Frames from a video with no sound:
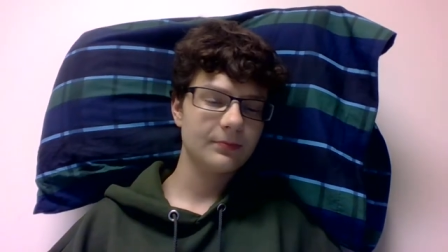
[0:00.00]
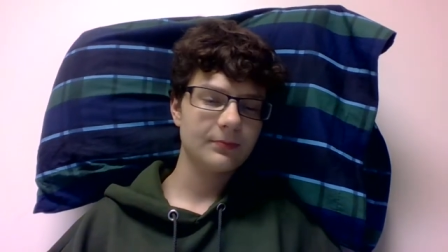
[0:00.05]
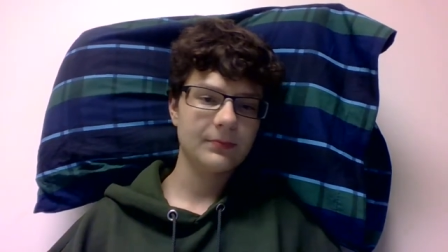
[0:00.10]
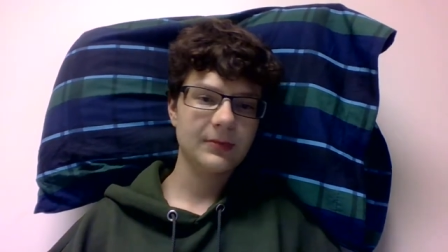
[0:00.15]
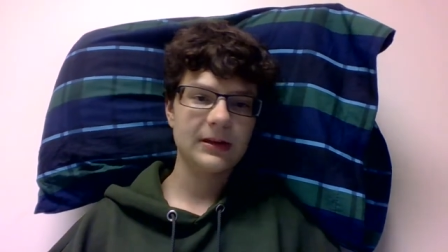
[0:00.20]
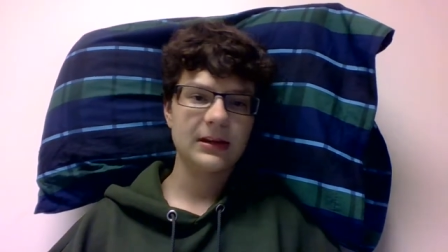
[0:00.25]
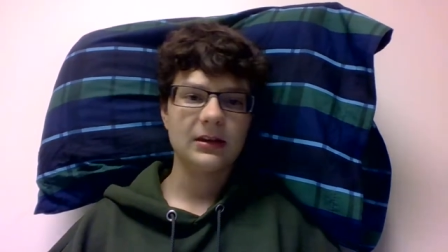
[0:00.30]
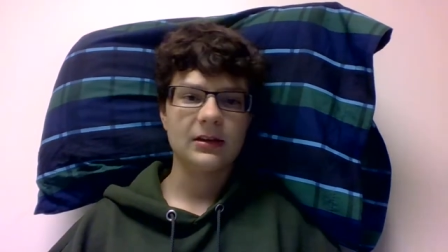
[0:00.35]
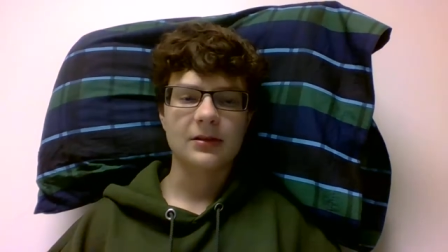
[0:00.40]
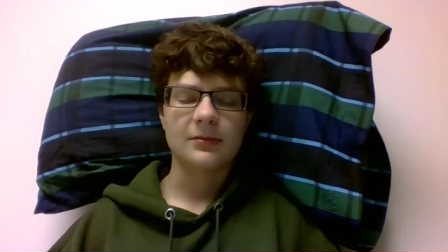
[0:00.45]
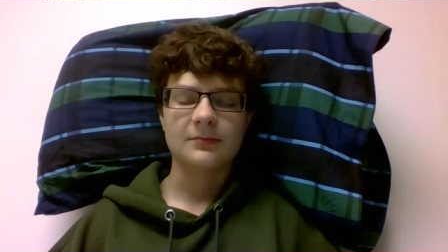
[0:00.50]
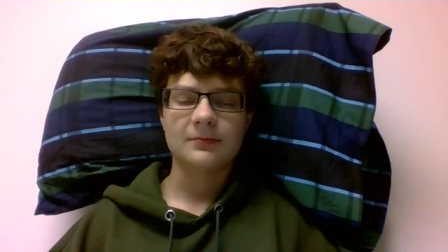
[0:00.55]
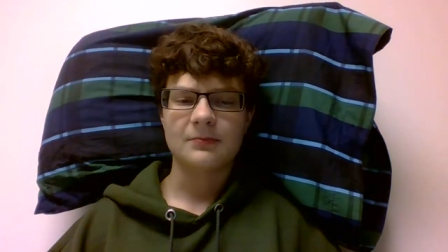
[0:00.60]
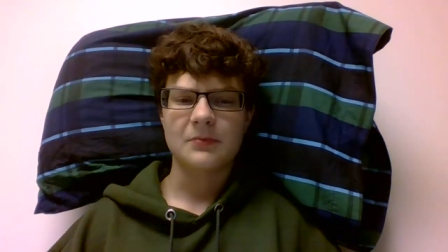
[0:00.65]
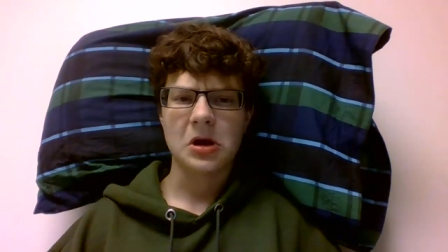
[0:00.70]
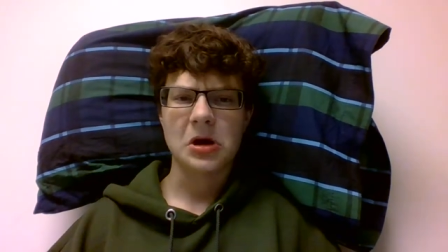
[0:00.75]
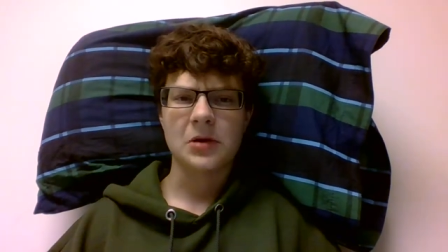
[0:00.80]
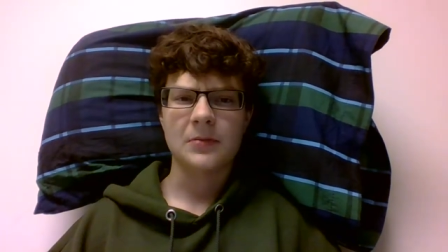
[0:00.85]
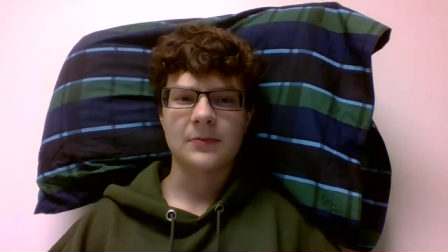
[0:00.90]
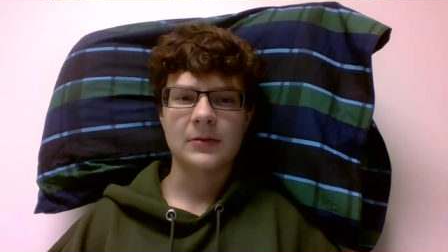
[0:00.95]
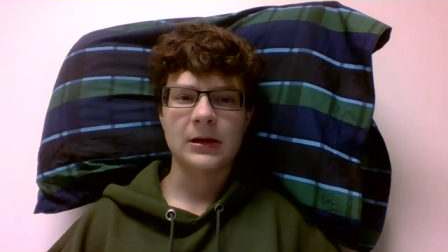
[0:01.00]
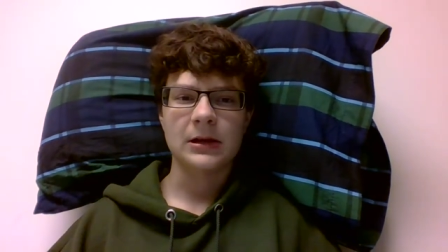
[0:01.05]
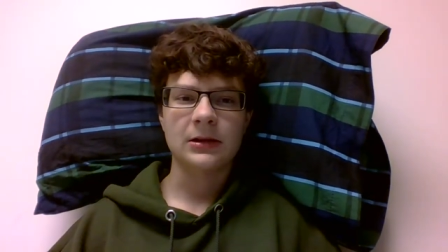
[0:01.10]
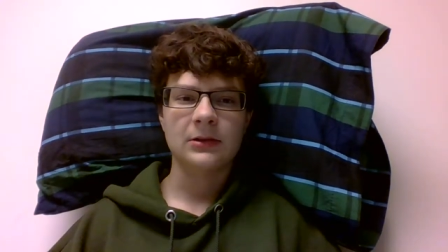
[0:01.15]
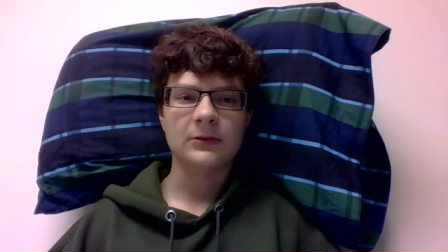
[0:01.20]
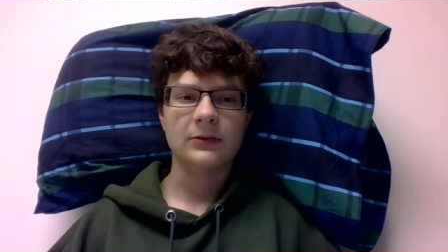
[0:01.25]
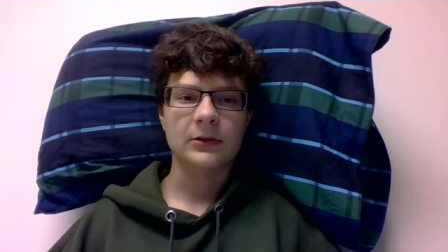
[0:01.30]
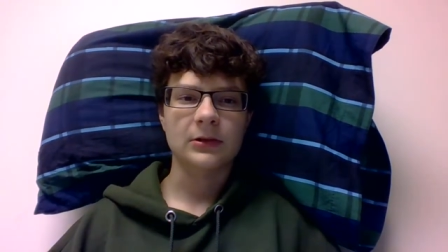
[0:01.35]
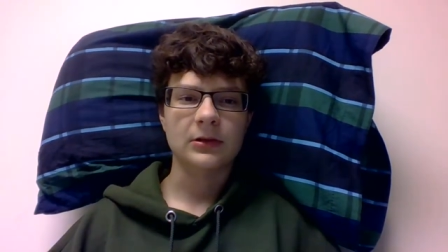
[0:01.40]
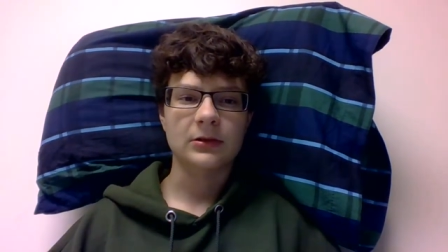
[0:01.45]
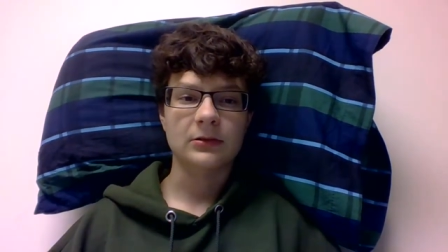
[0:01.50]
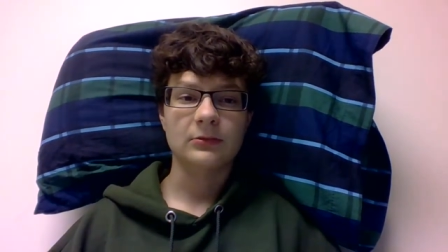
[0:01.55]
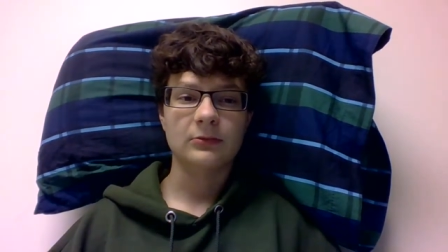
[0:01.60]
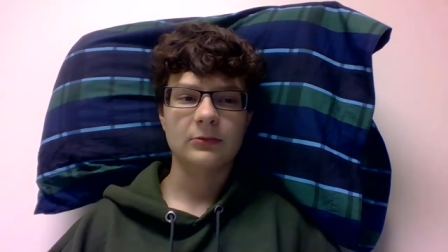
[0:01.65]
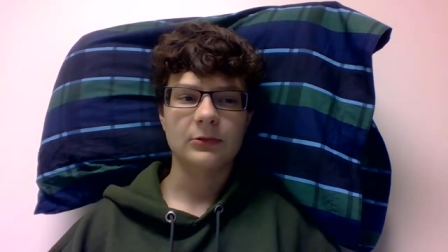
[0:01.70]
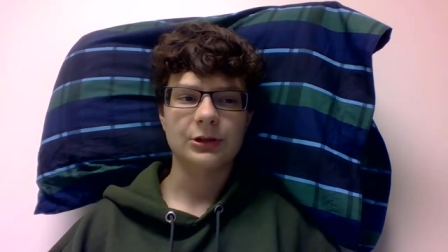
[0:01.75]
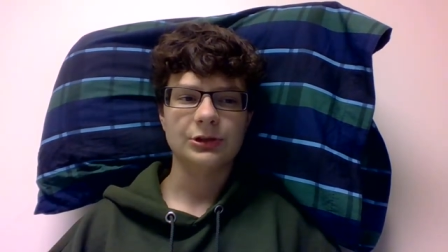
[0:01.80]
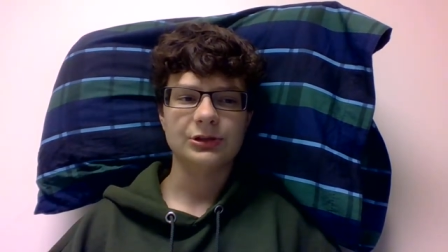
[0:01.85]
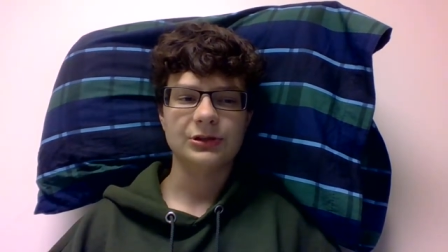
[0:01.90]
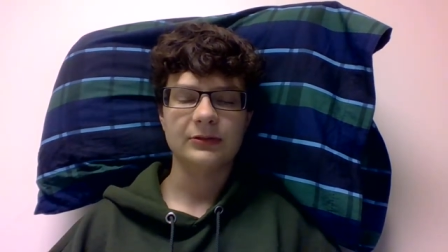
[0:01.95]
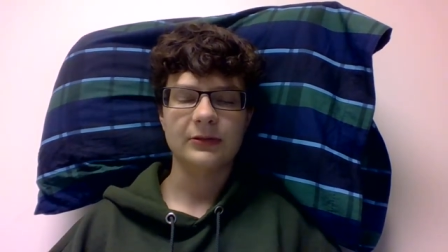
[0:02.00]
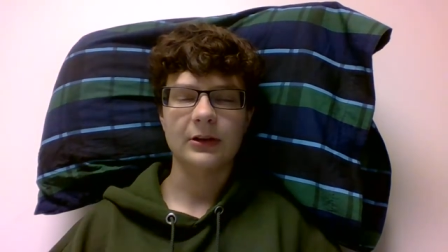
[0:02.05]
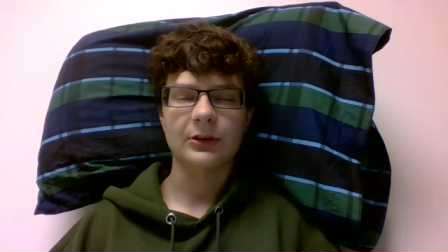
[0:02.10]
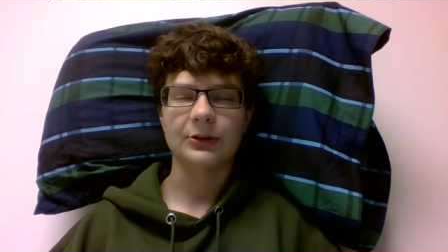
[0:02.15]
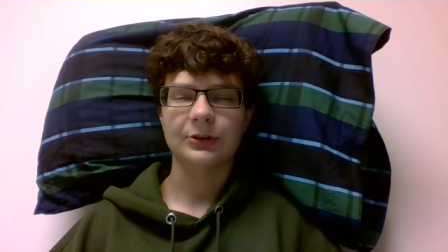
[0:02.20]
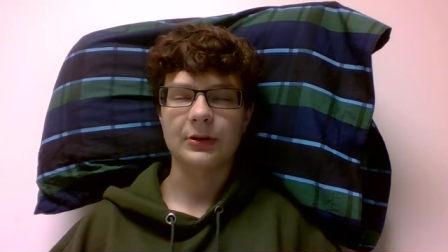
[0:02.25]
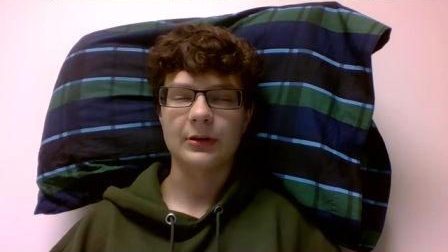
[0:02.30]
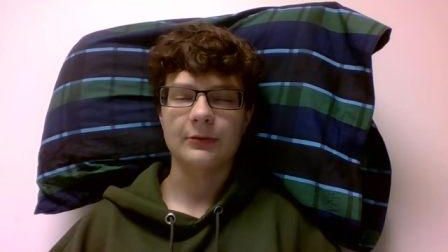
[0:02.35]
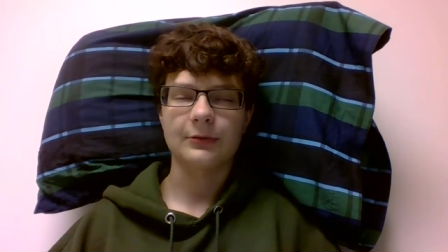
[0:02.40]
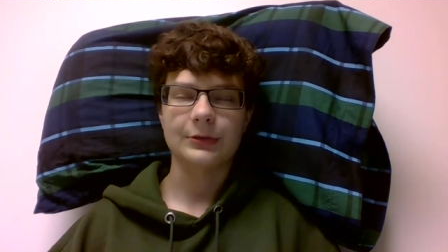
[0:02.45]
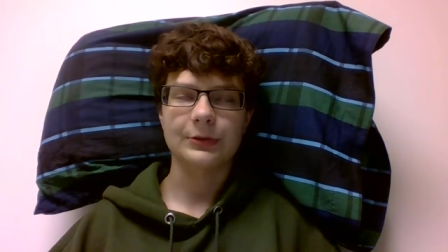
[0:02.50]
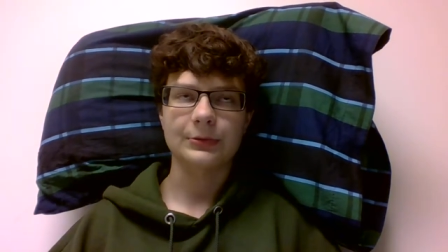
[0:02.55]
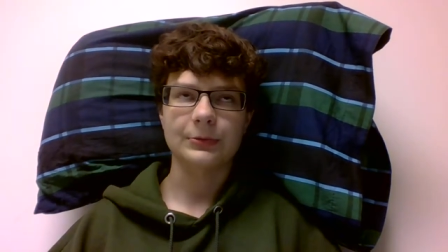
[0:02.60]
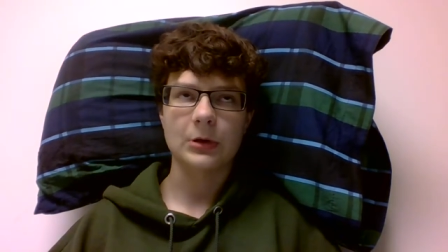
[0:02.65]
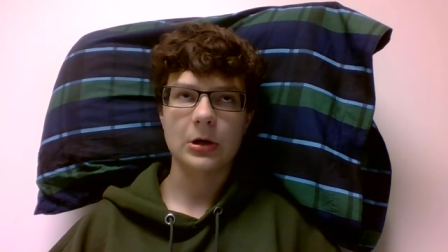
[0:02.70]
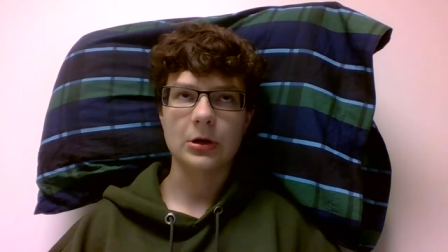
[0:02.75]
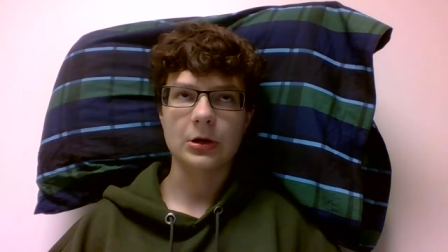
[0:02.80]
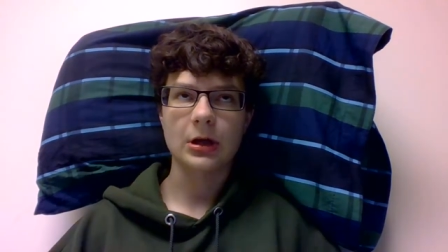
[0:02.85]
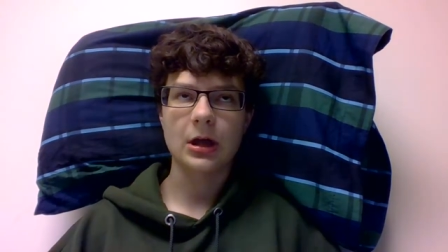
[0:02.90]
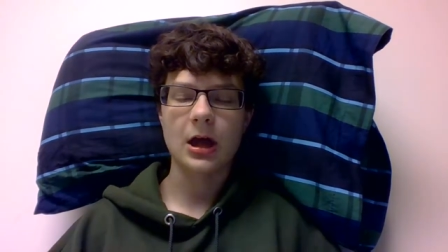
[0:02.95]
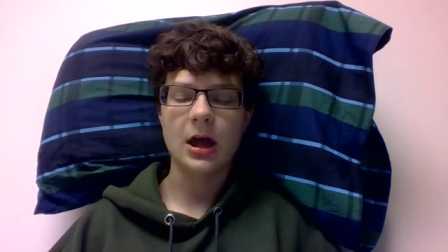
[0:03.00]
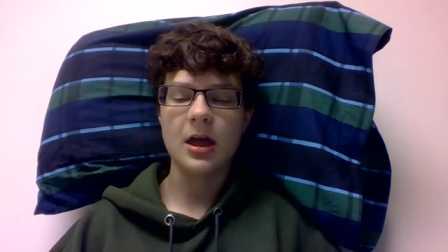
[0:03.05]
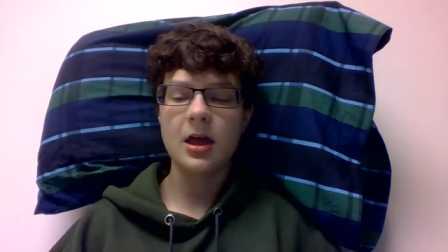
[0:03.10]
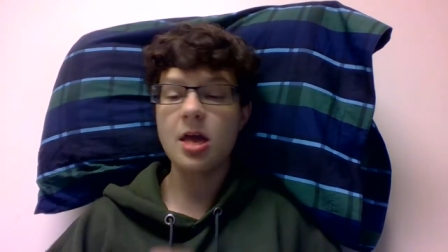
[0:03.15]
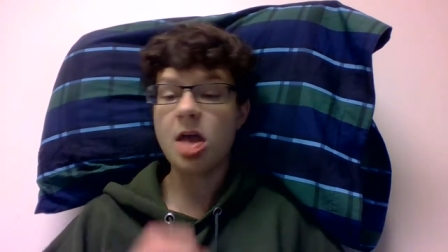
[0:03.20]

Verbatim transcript: being heartbreak for when she falls in love with the wrong guy.